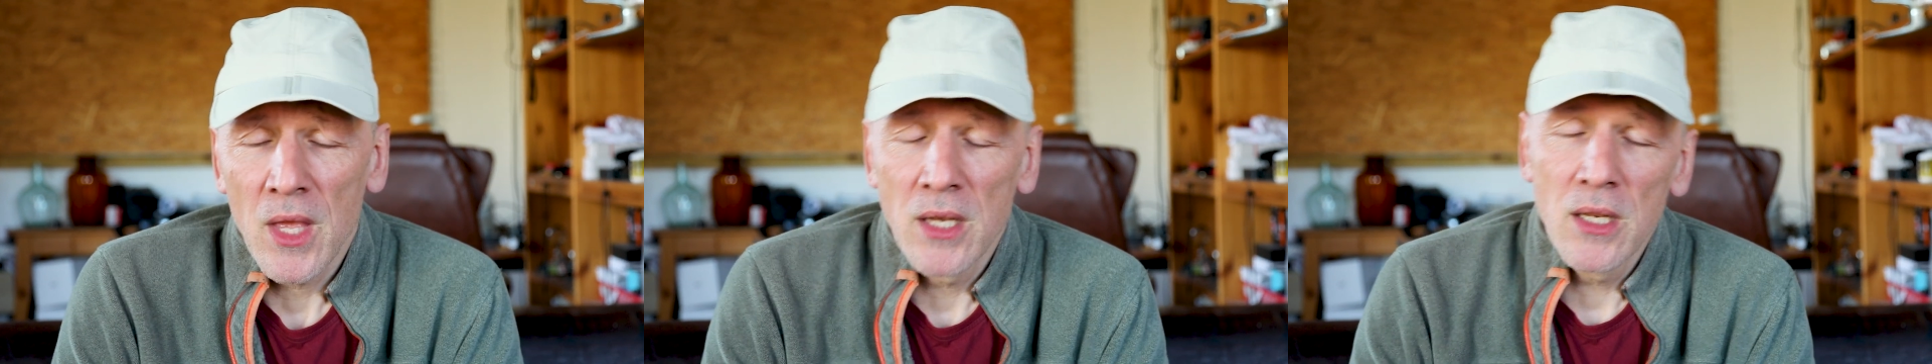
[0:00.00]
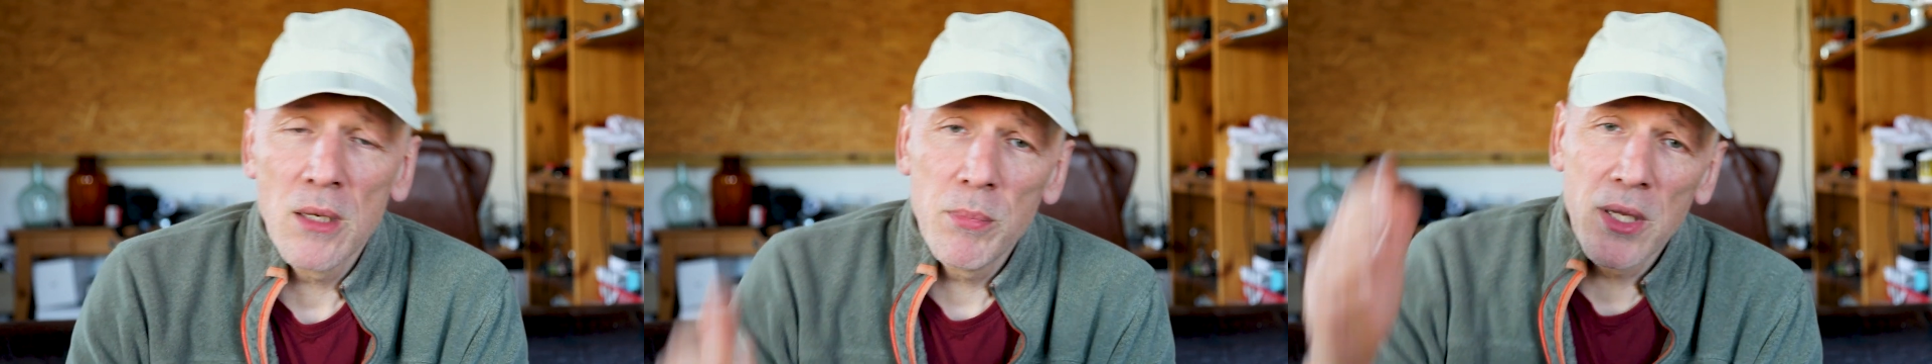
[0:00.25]
and
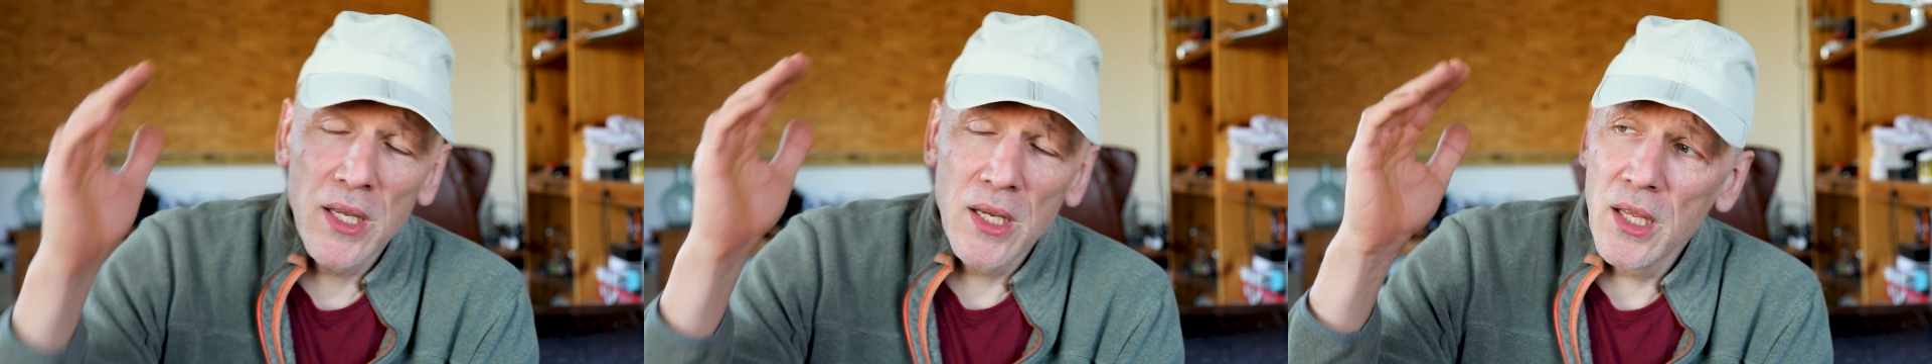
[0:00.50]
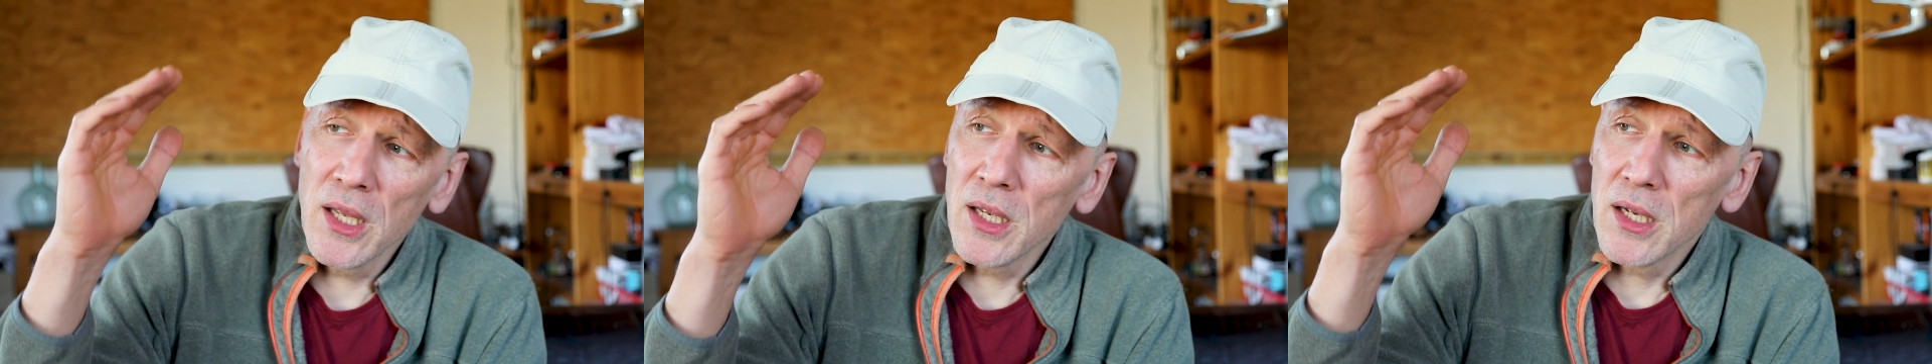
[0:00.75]
in the
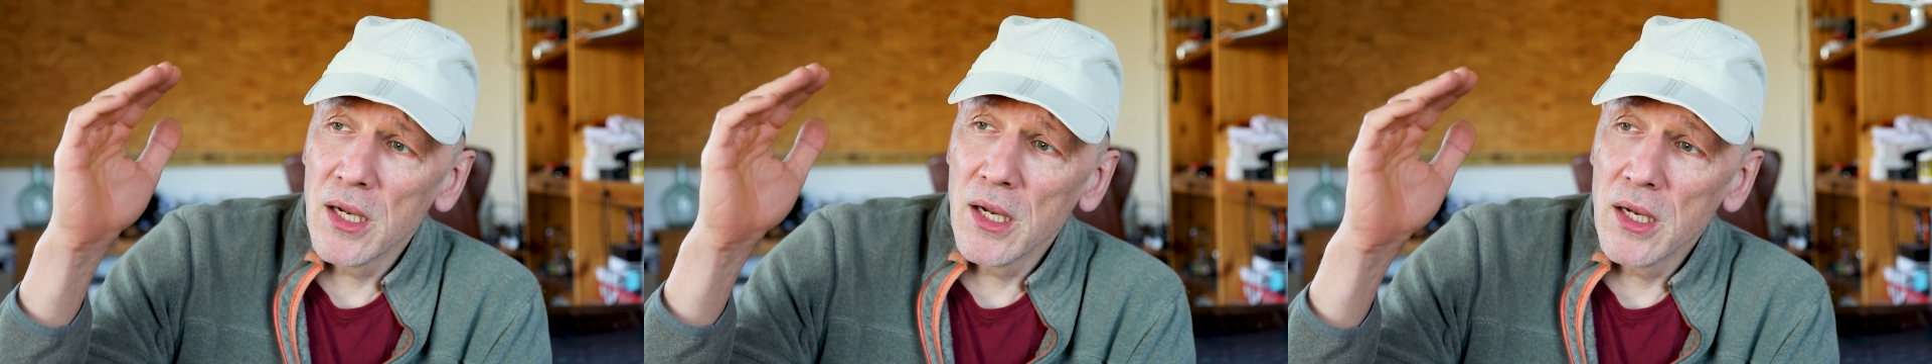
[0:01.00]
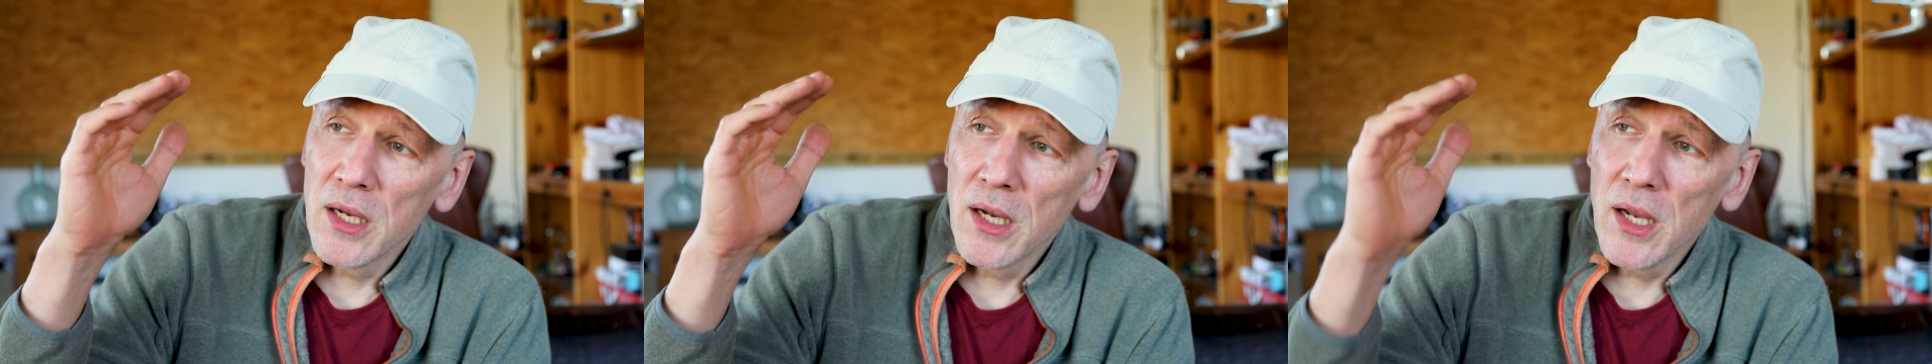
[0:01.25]
beginning
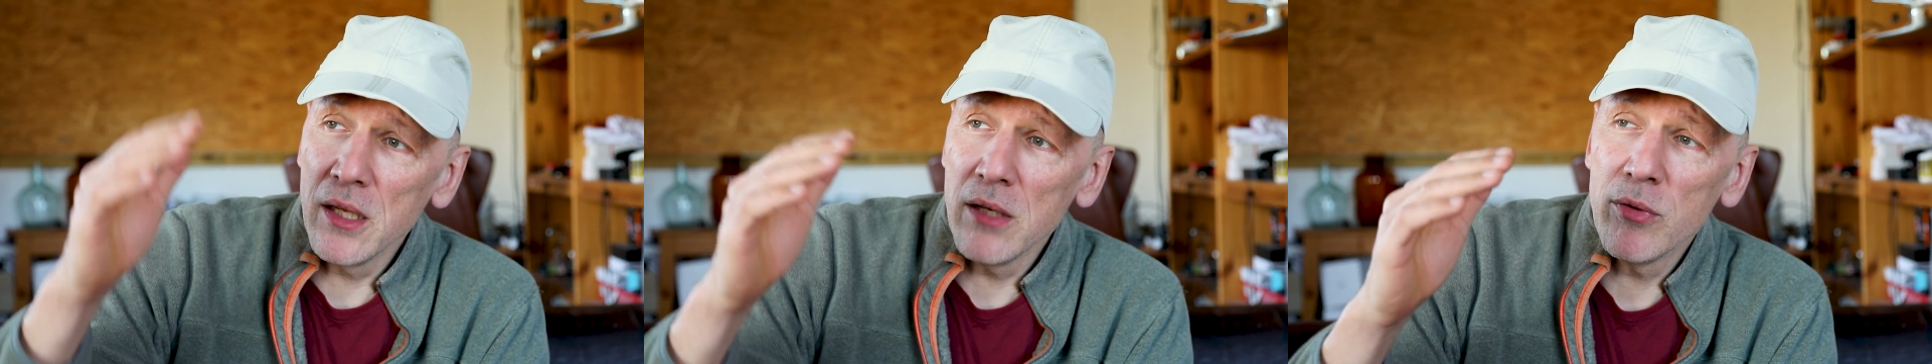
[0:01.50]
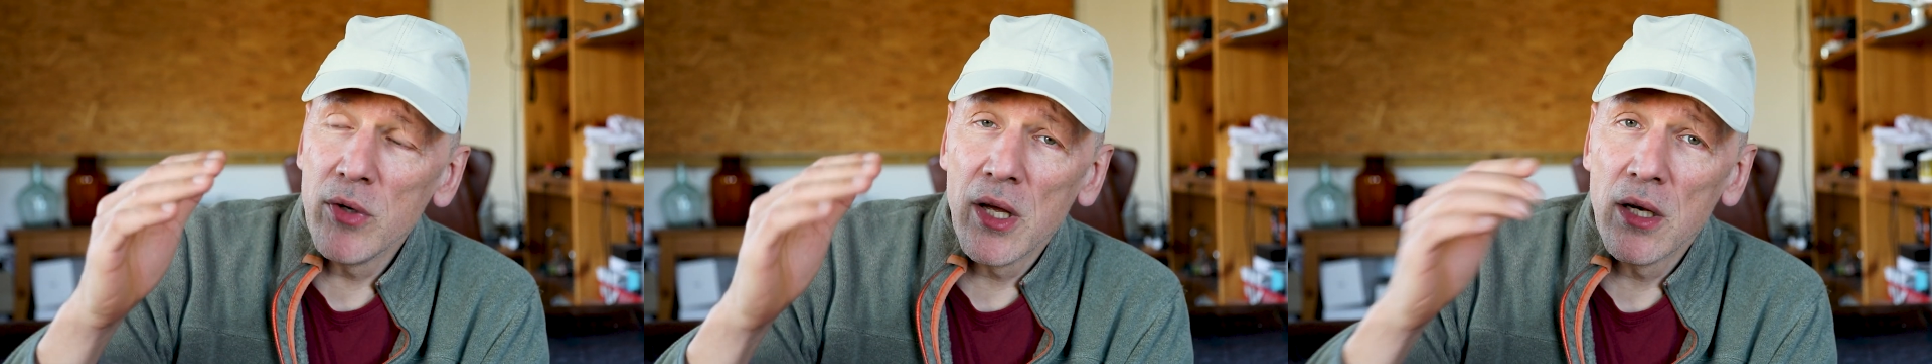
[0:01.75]
I
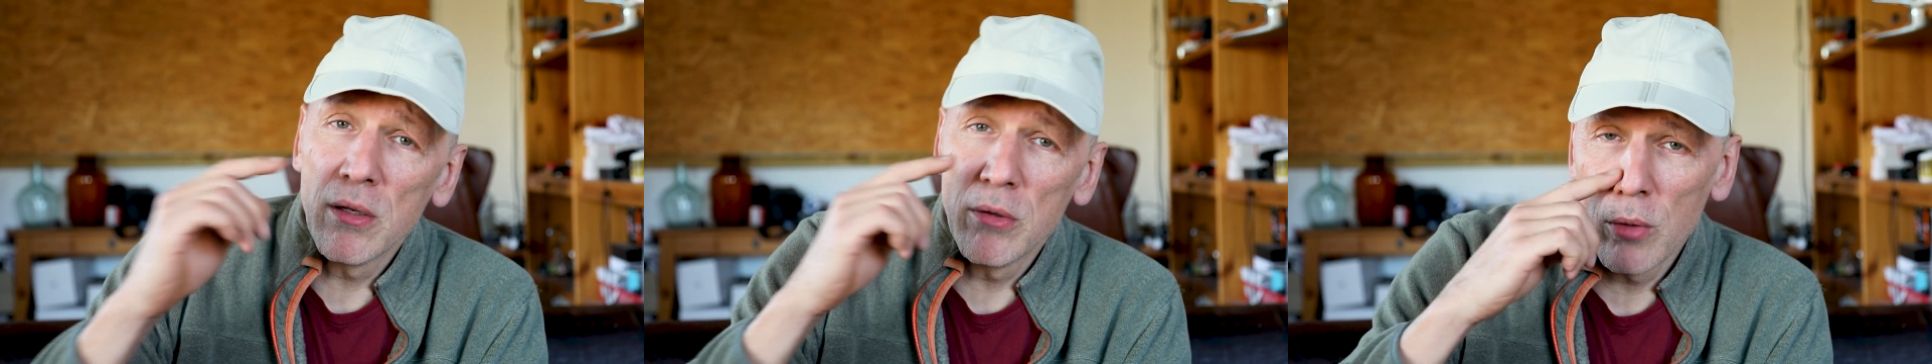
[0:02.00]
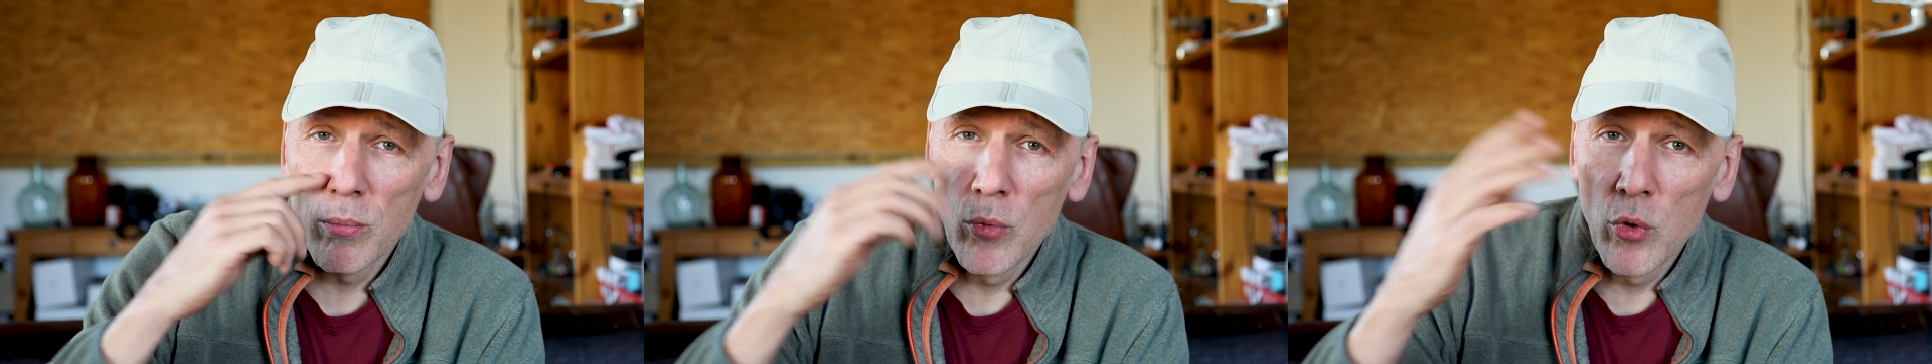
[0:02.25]
even had a
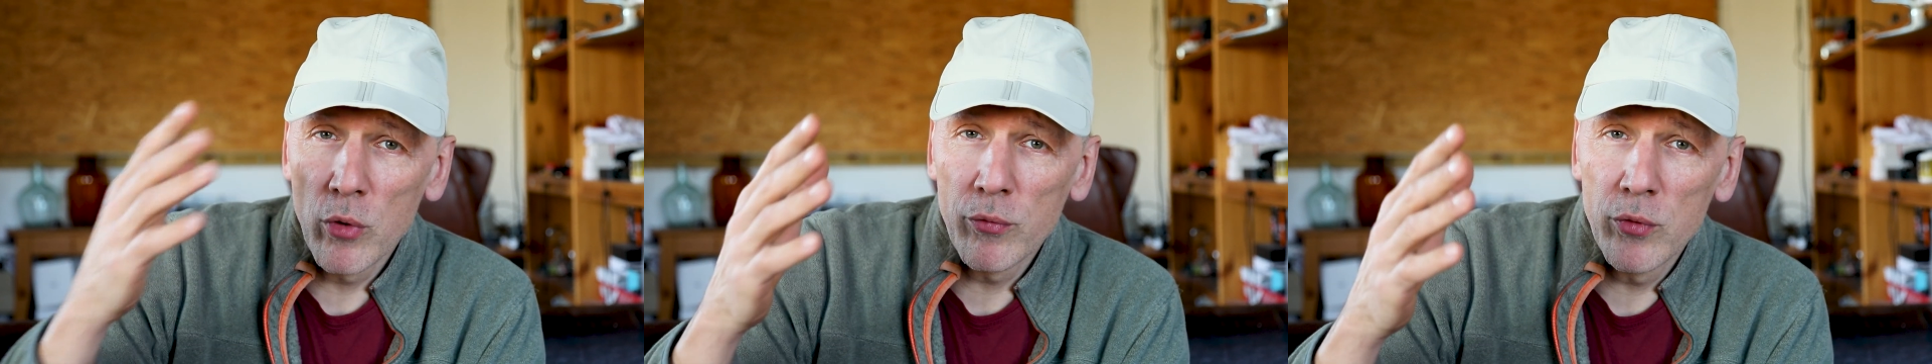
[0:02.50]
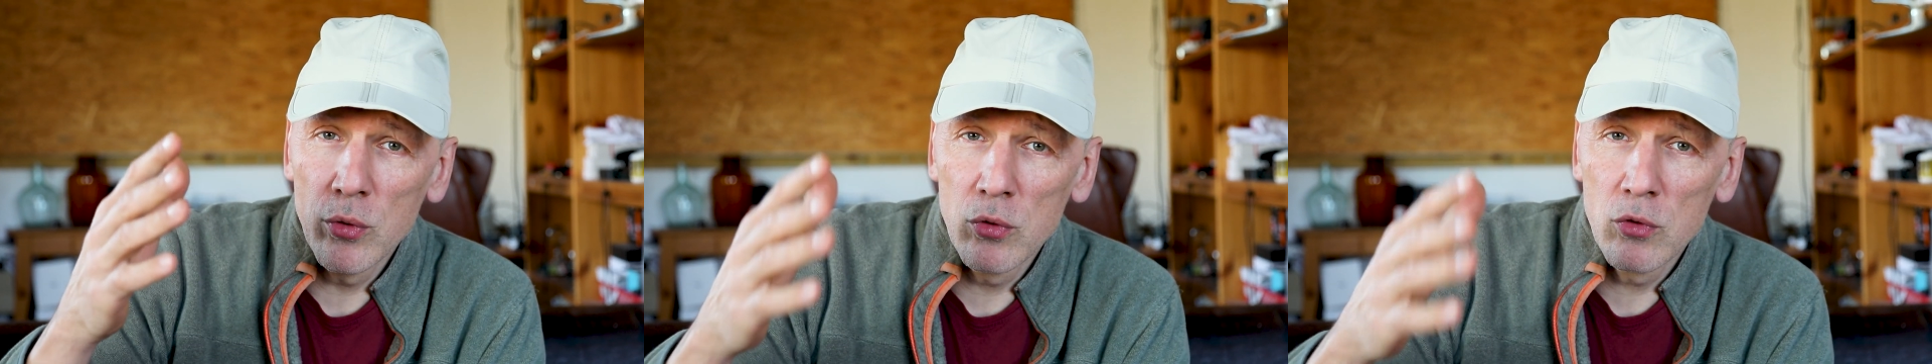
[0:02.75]
lot more
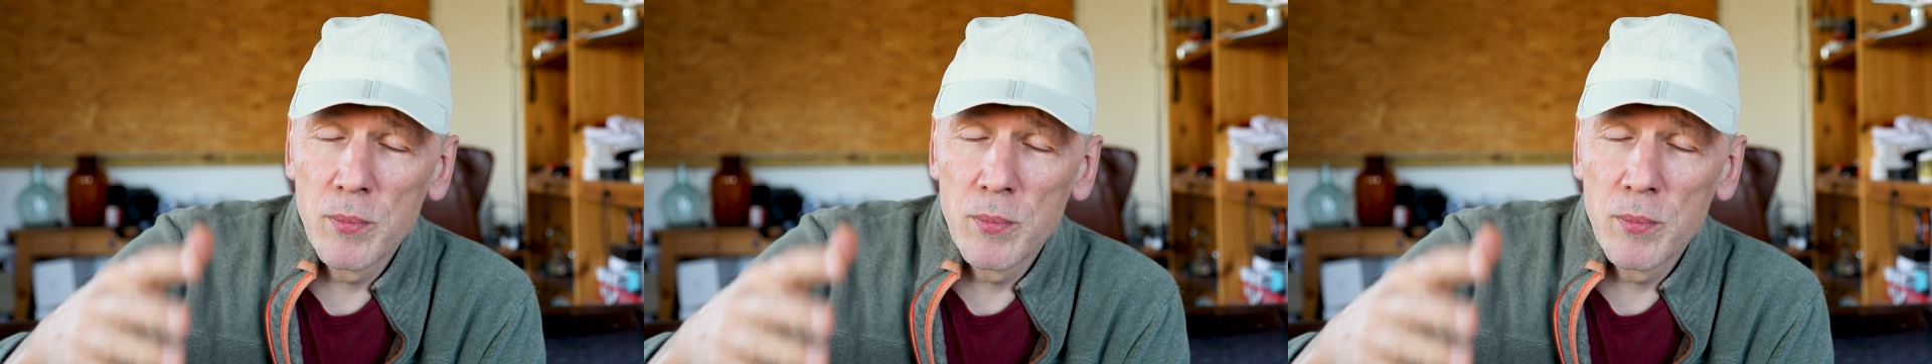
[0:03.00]
views,